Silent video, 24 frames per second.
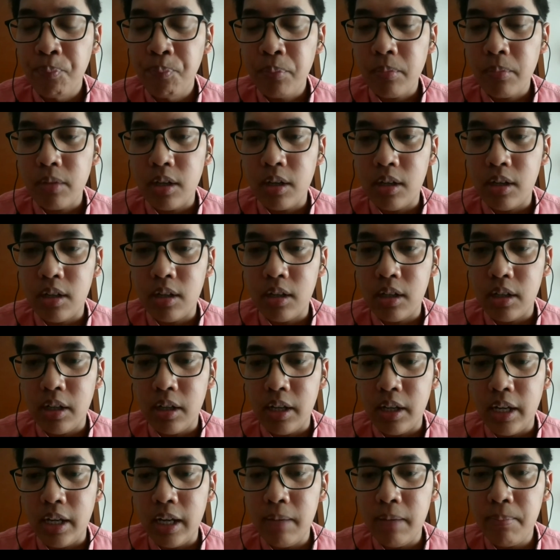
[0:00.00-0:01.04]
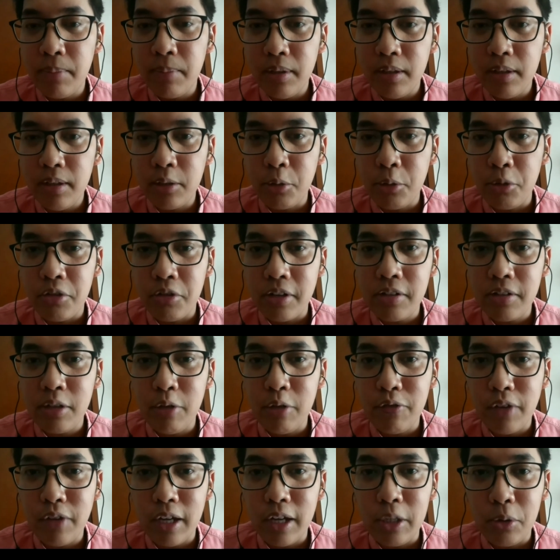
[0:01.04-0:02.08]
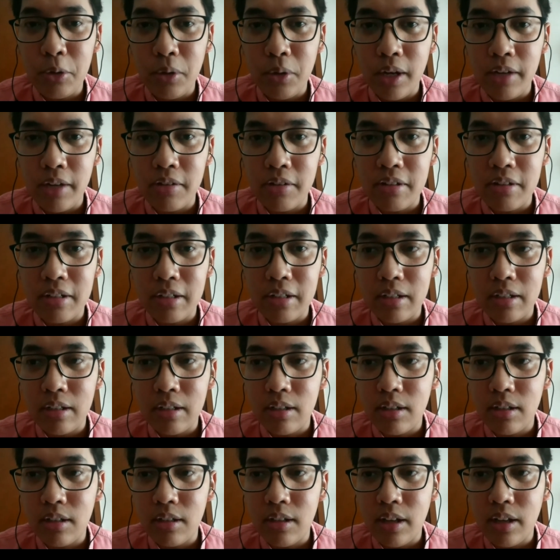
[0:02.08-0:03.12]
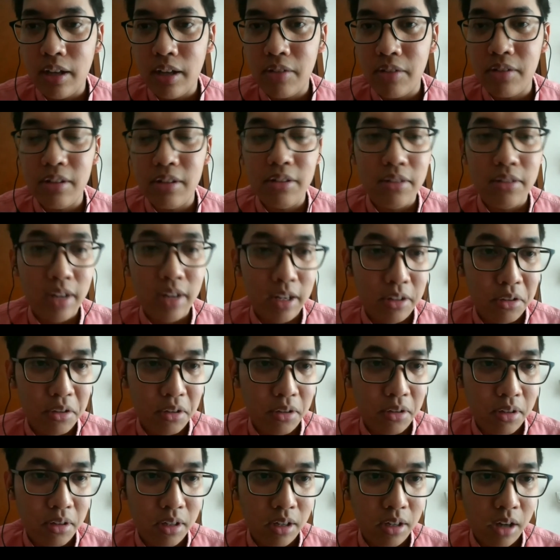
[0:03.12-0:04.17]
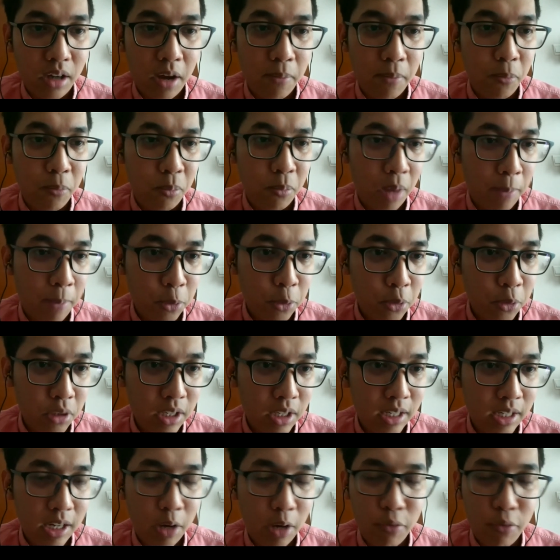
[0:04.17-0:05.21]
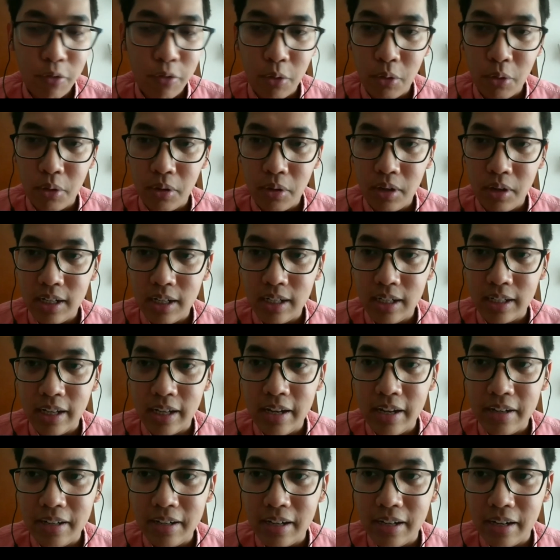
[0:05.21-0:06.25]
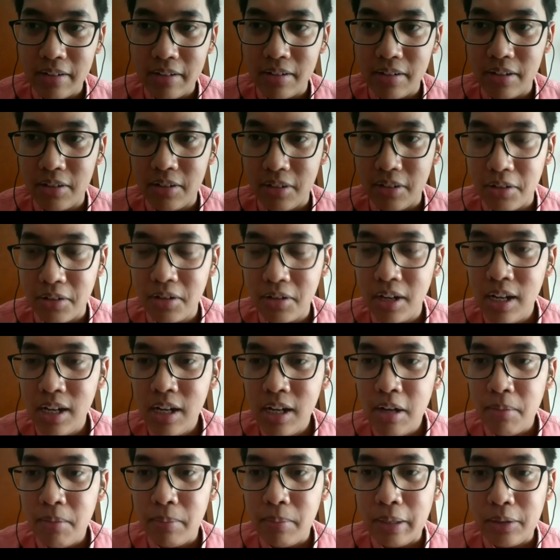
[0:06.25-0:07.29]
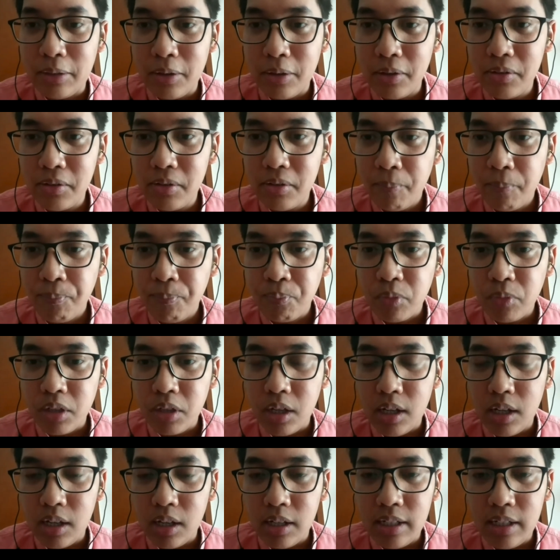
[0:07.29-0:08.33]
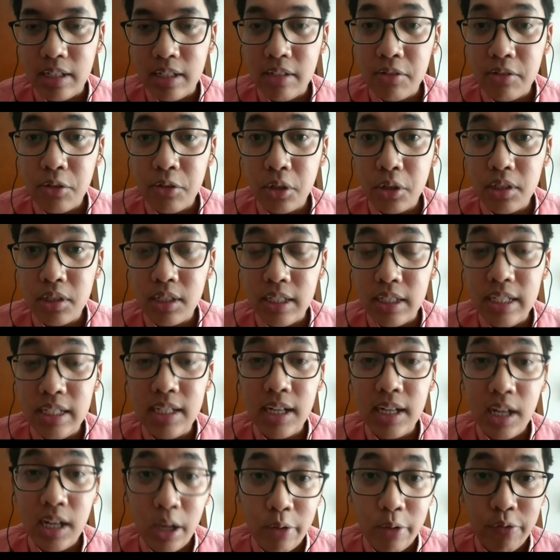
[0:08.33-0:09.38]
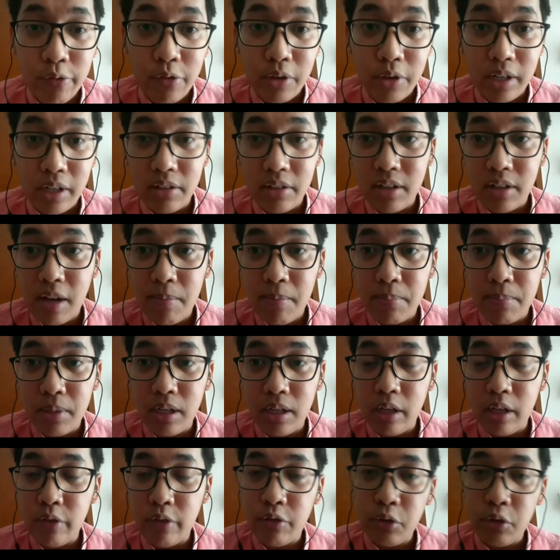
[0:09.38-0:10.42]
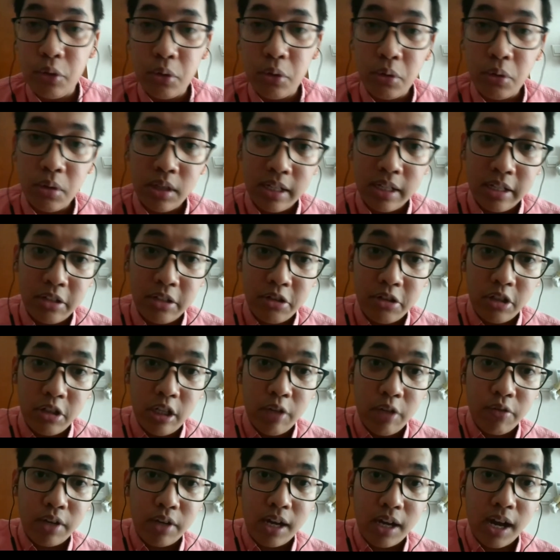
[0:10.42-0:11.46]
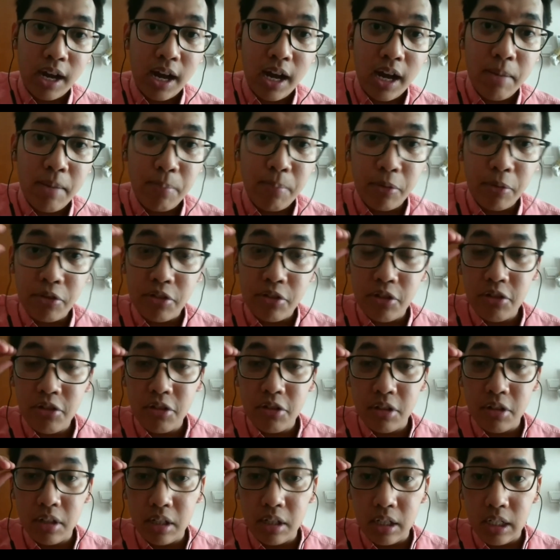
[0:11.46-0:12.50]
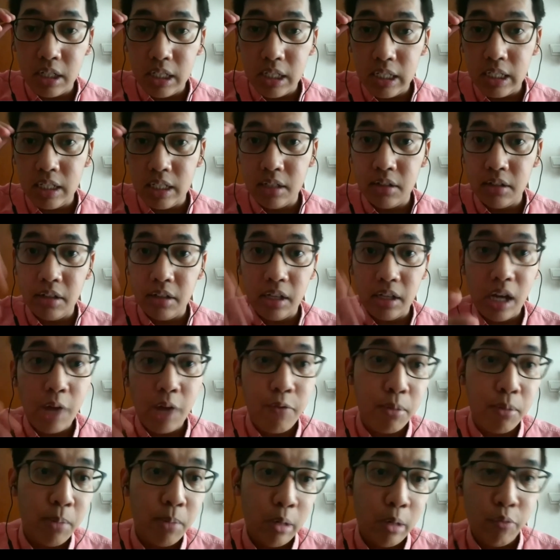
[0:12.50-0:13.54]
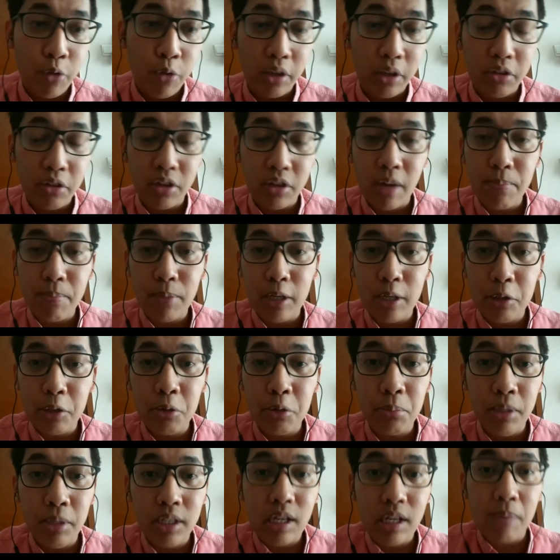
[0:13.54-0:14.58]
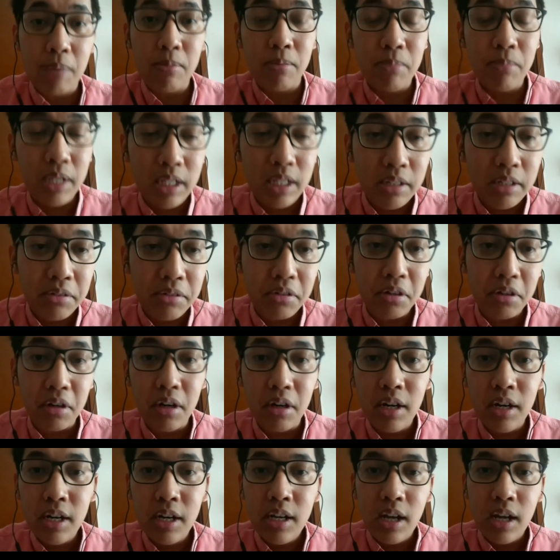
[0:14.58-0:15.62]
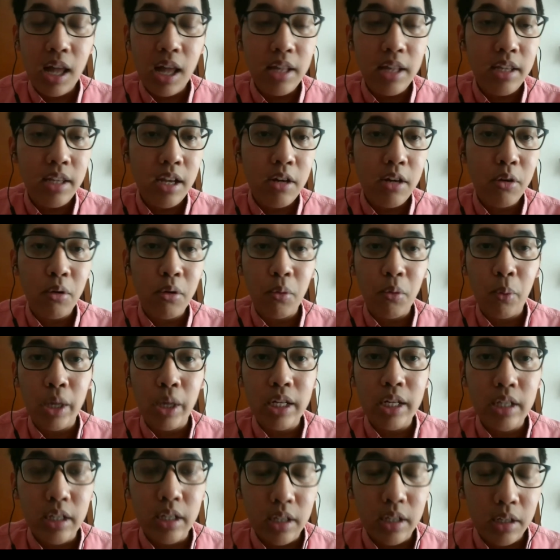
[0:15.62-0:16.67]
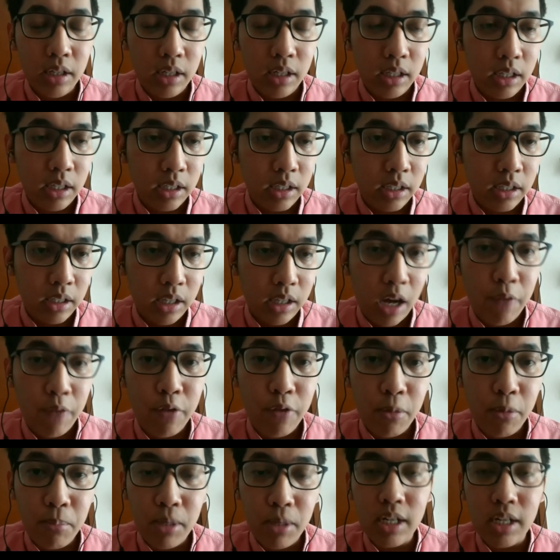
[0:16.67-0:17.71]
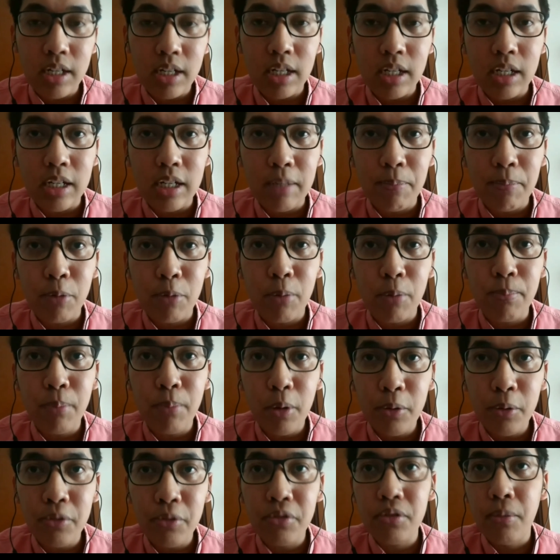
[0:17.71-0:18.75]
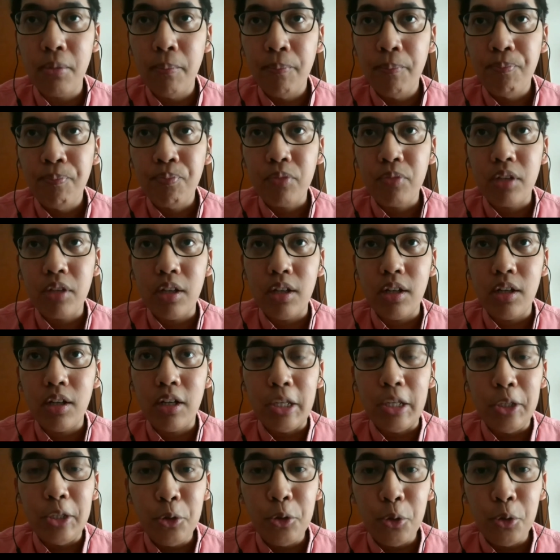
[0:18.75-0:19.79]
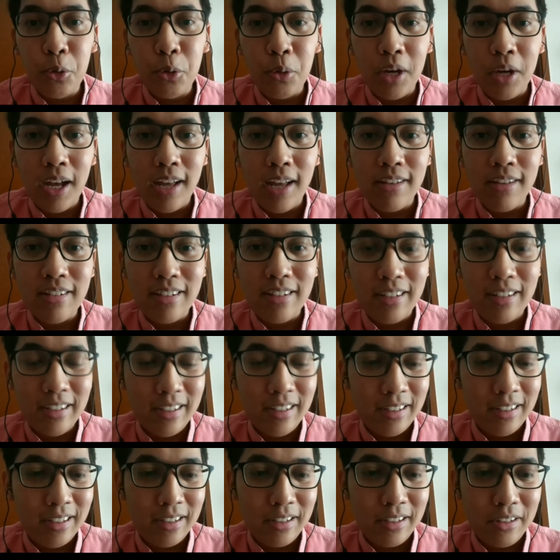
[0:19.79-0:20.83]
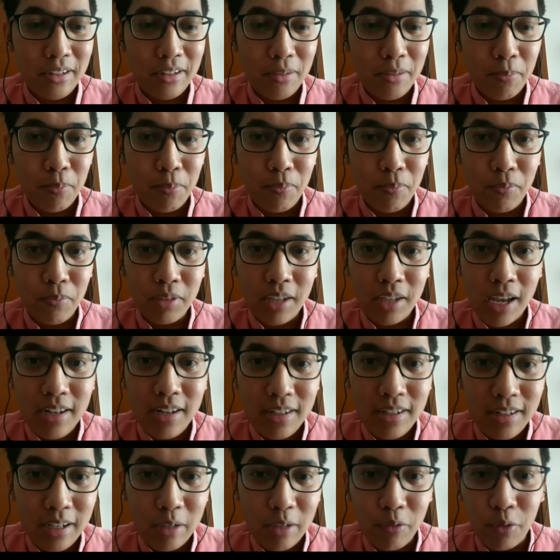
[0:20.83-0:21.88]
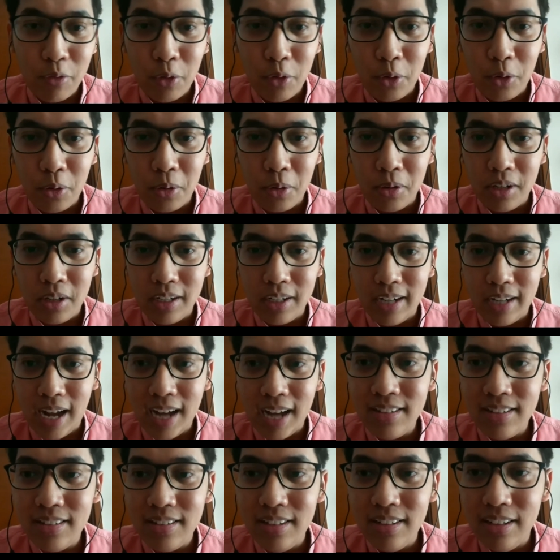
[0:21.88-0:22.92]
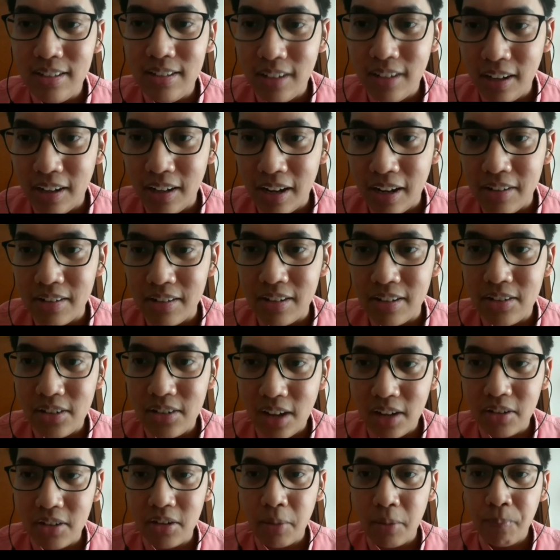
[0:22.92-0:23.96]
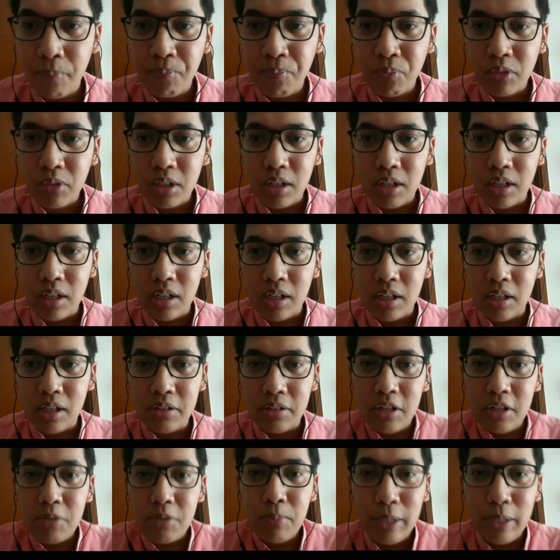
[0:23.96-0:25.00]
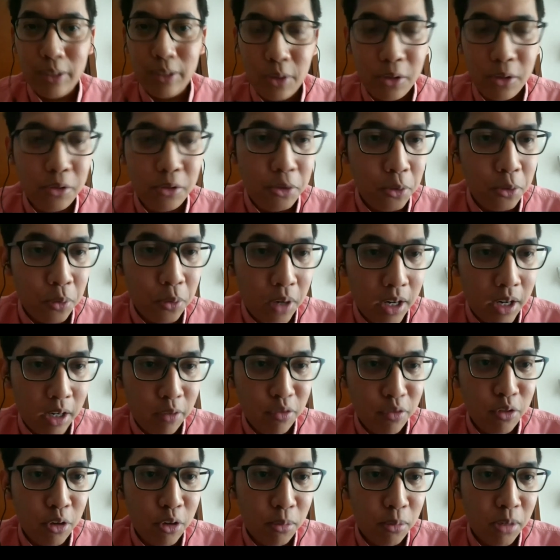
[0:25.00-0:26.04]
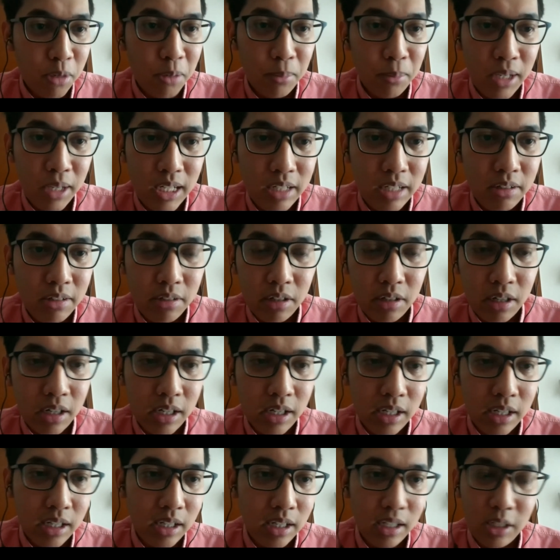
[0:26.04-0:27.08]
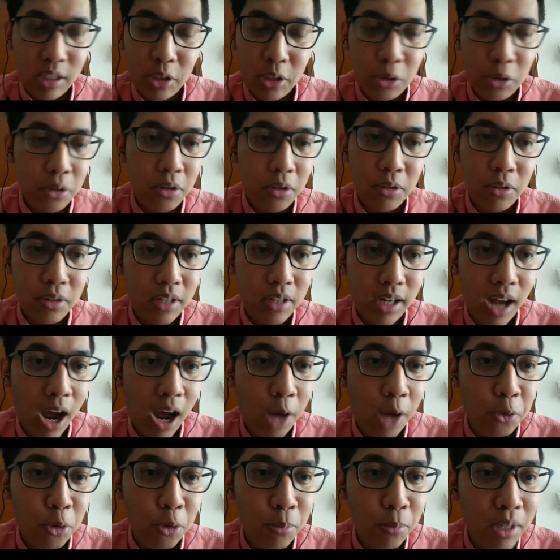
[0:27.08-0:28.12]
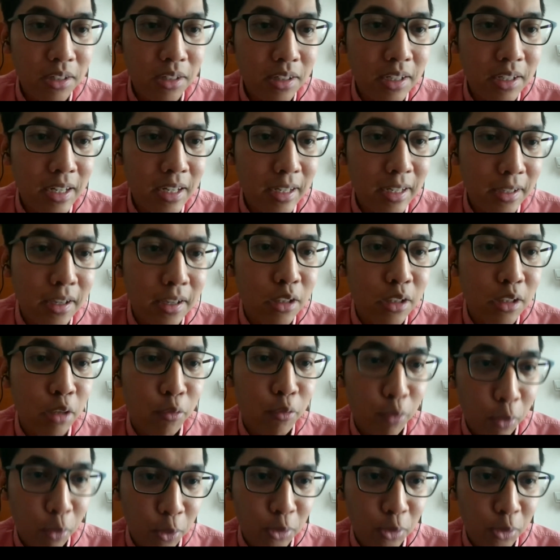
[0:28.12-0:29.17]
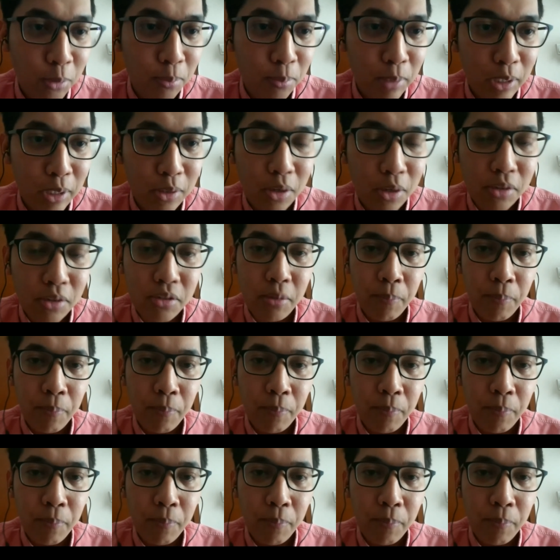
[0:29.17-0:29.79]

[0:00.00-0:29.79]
uh, able to justify you as a as a judge i'm i'm talking now for a career as a judge because uh, it is not enough for example if you achieve a high position in the government for example you become a minister and then when the government uh, propose uh, you as a candidate for the ICJ as a judge uh, just because you are a former minister you don't automatically get the vote because